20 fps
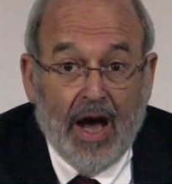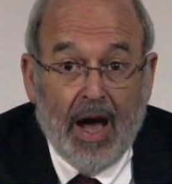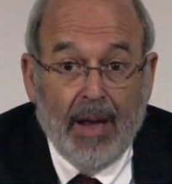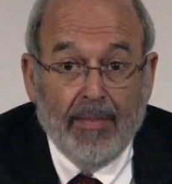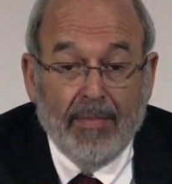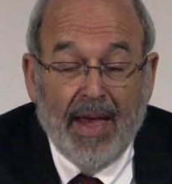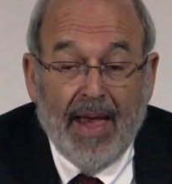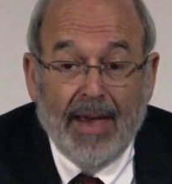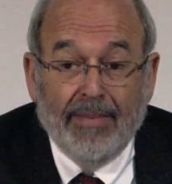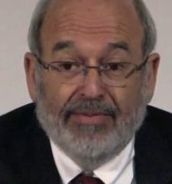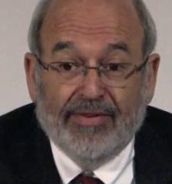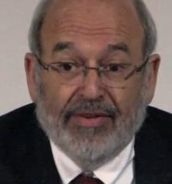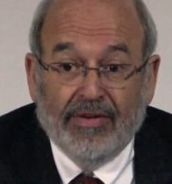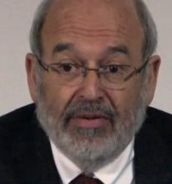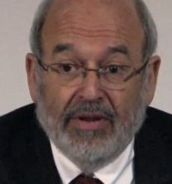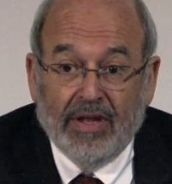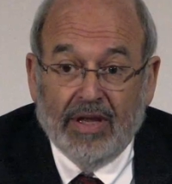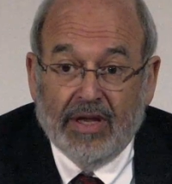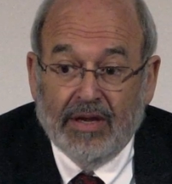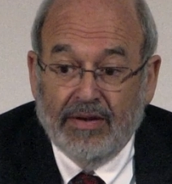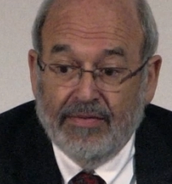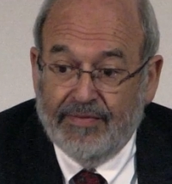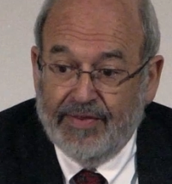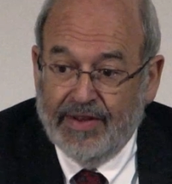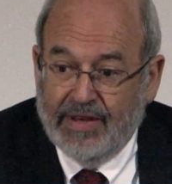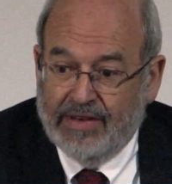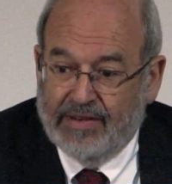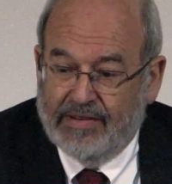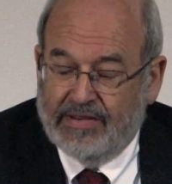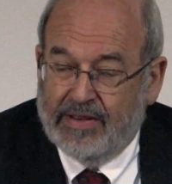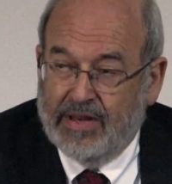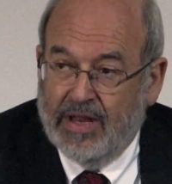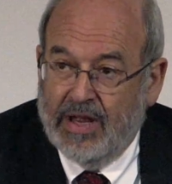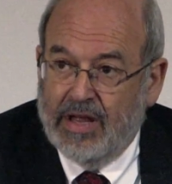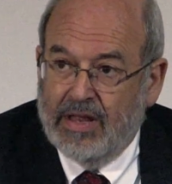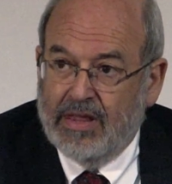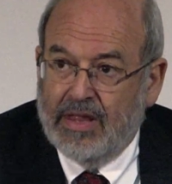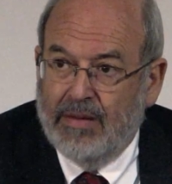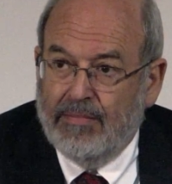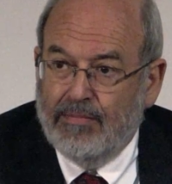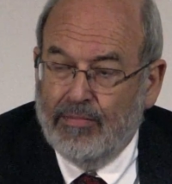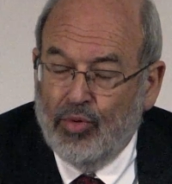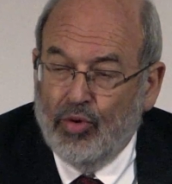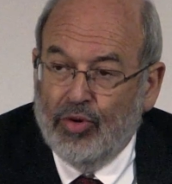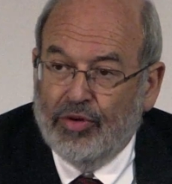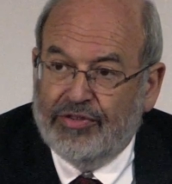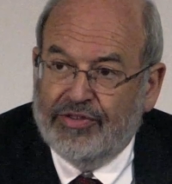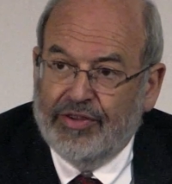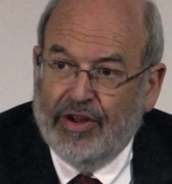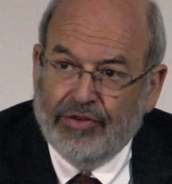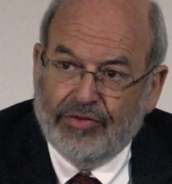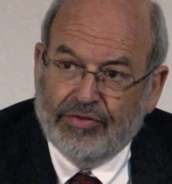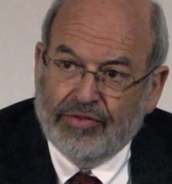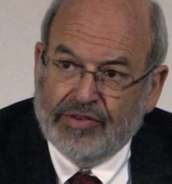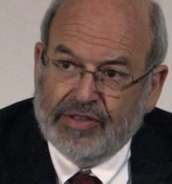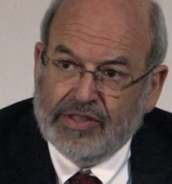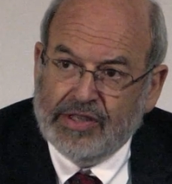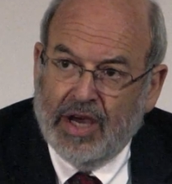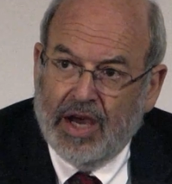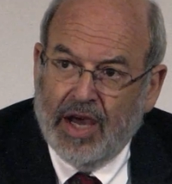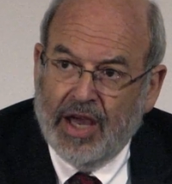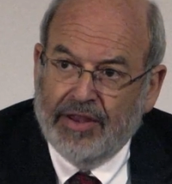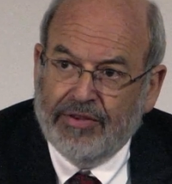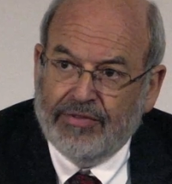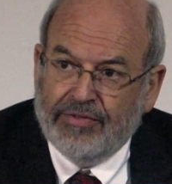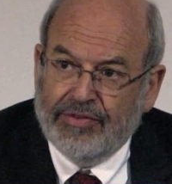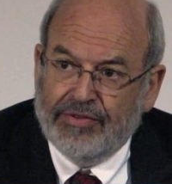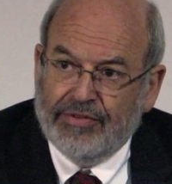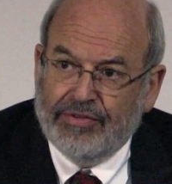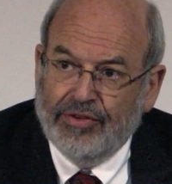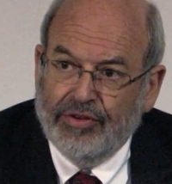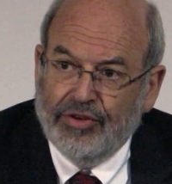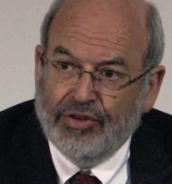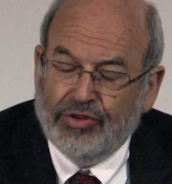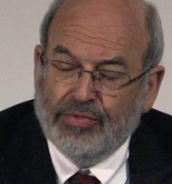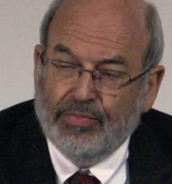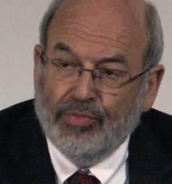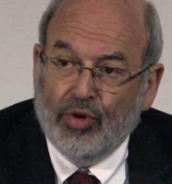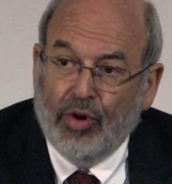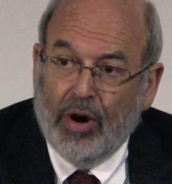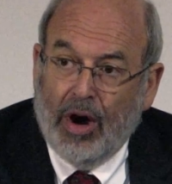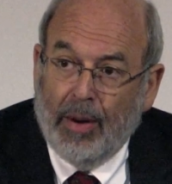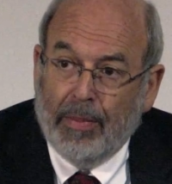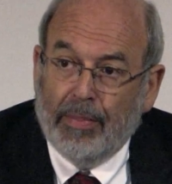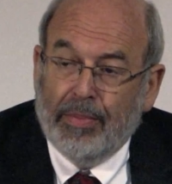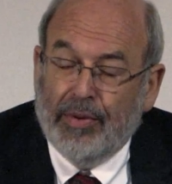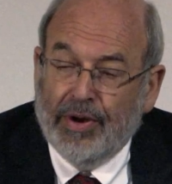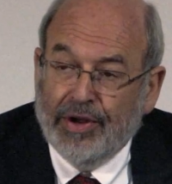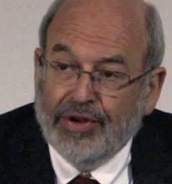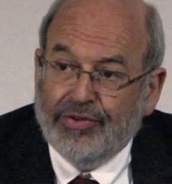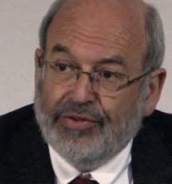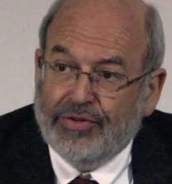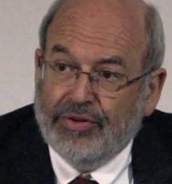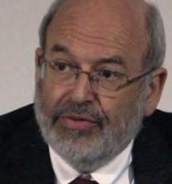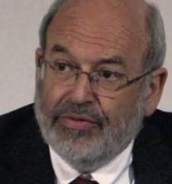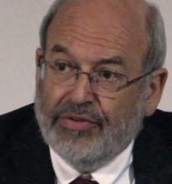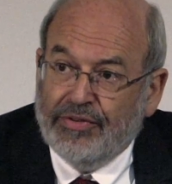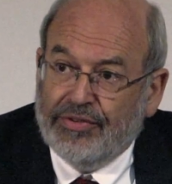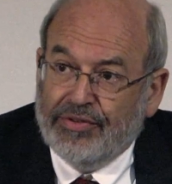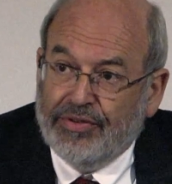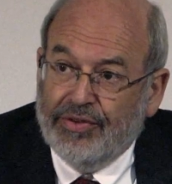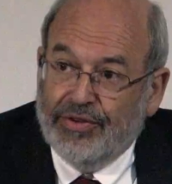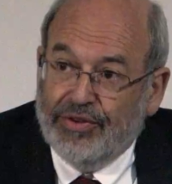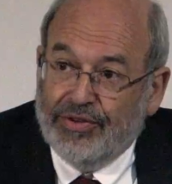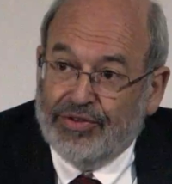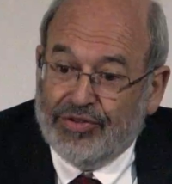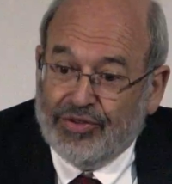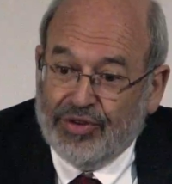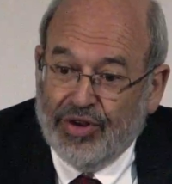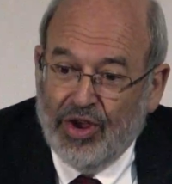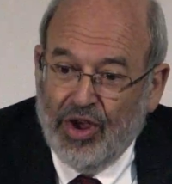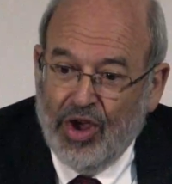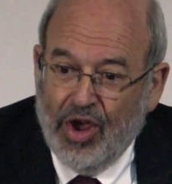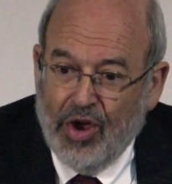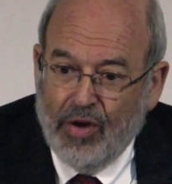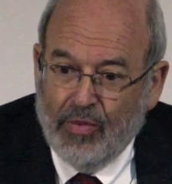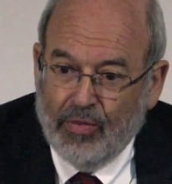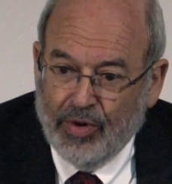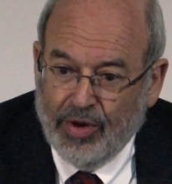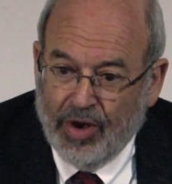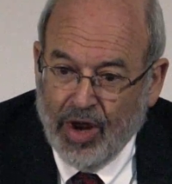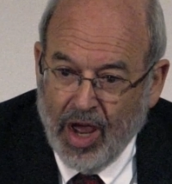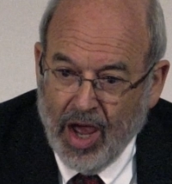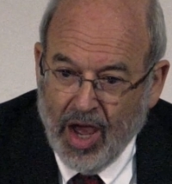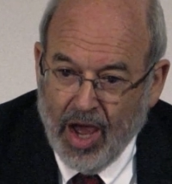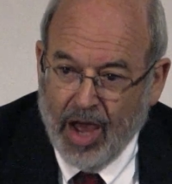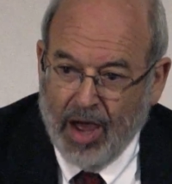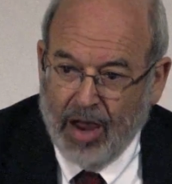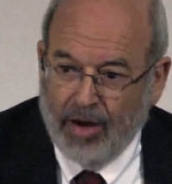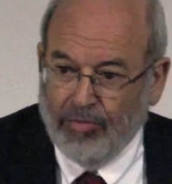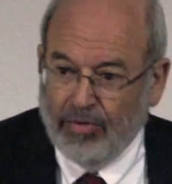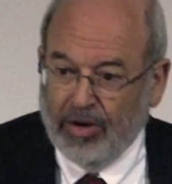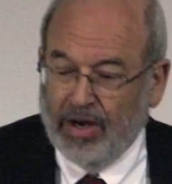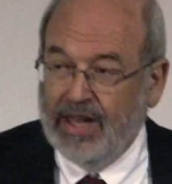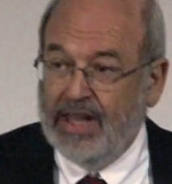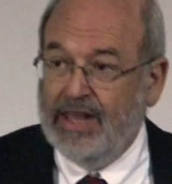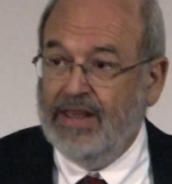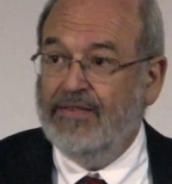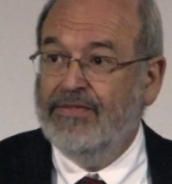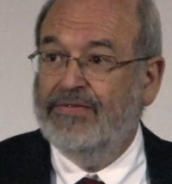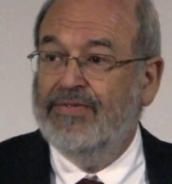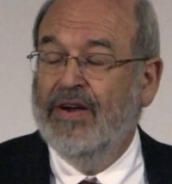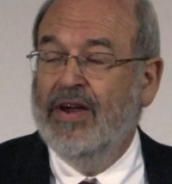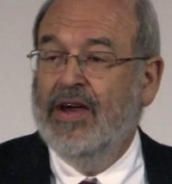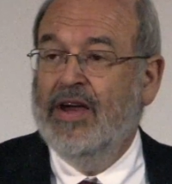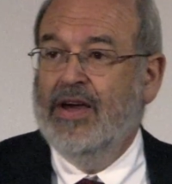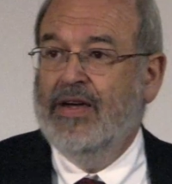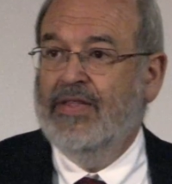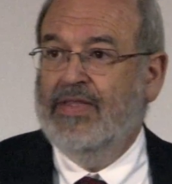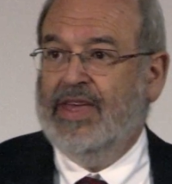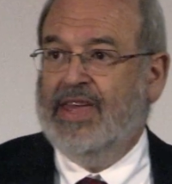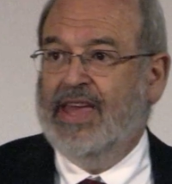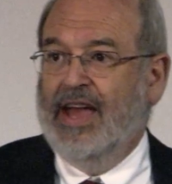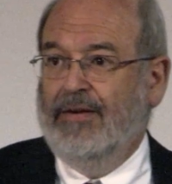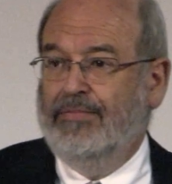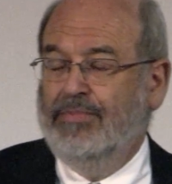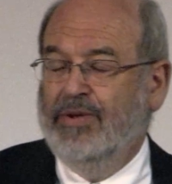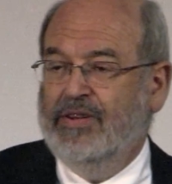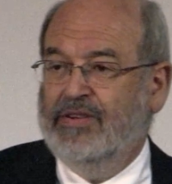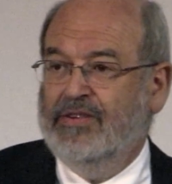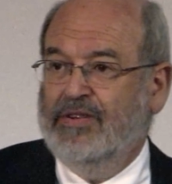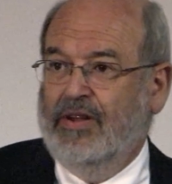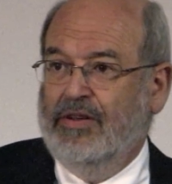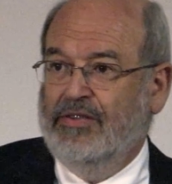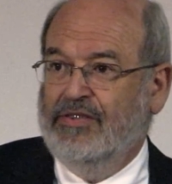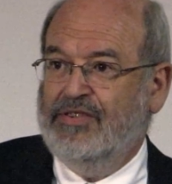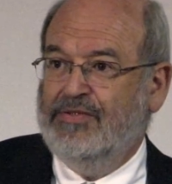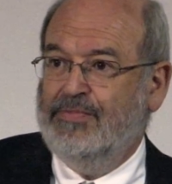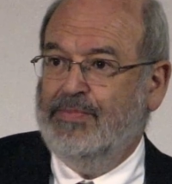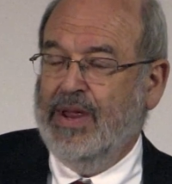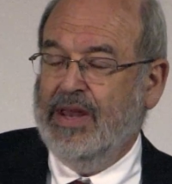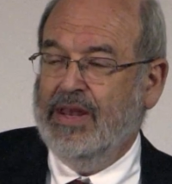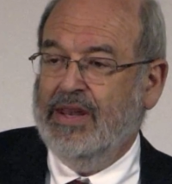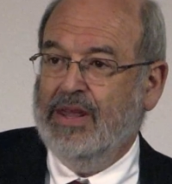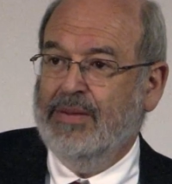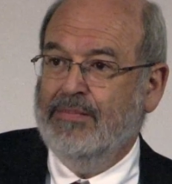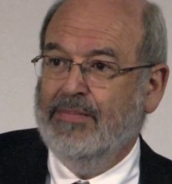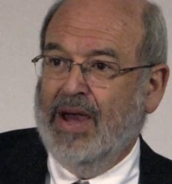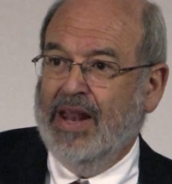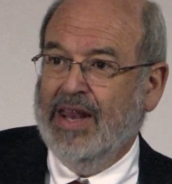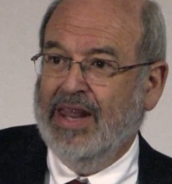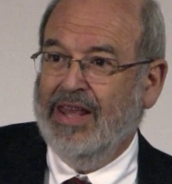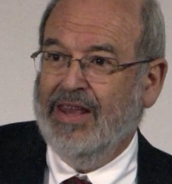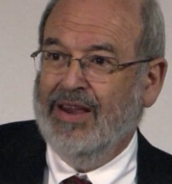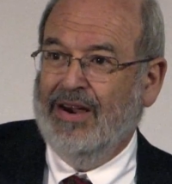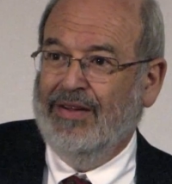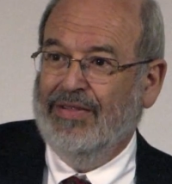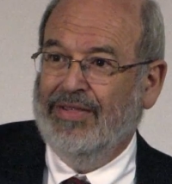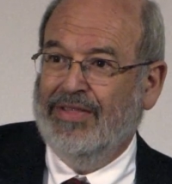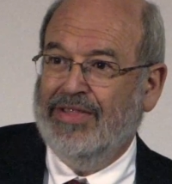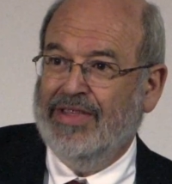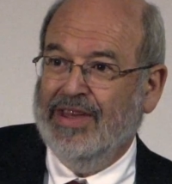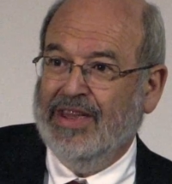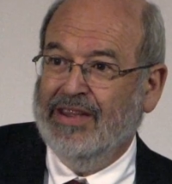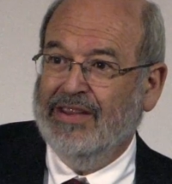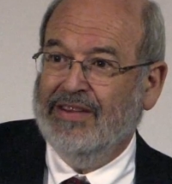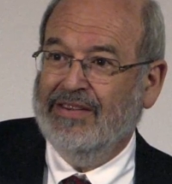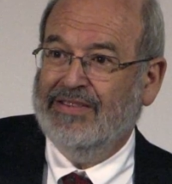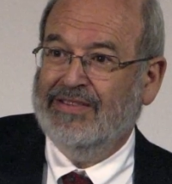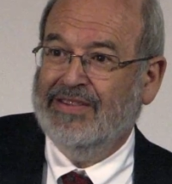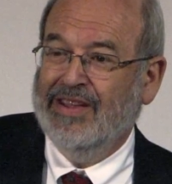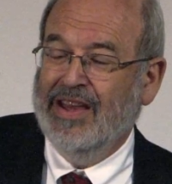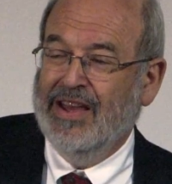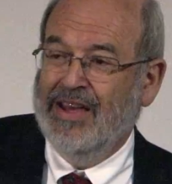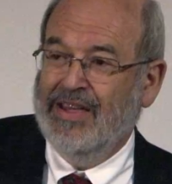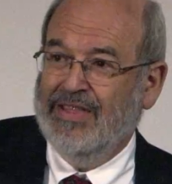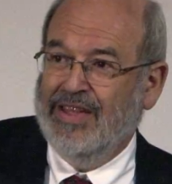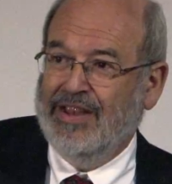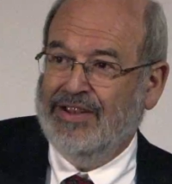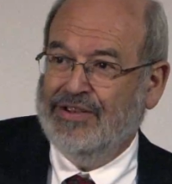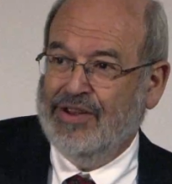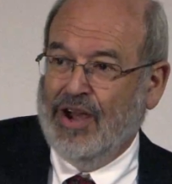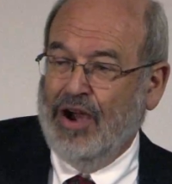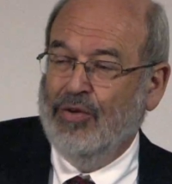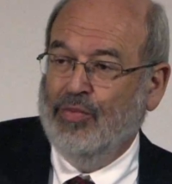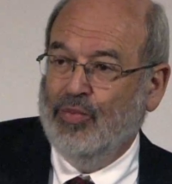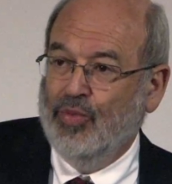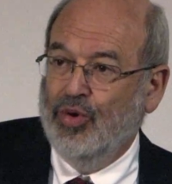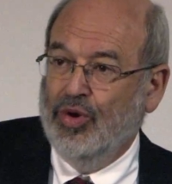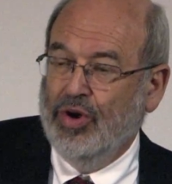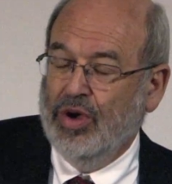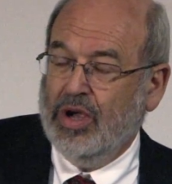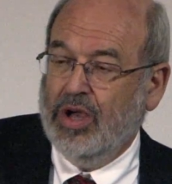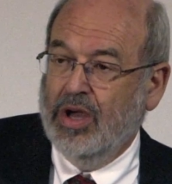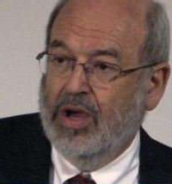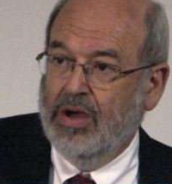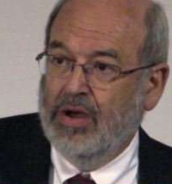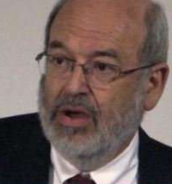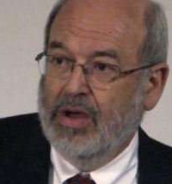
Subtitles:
I'm absolutely convinced that more social science research, more operational research would relieve the governments on spending money on things that don't work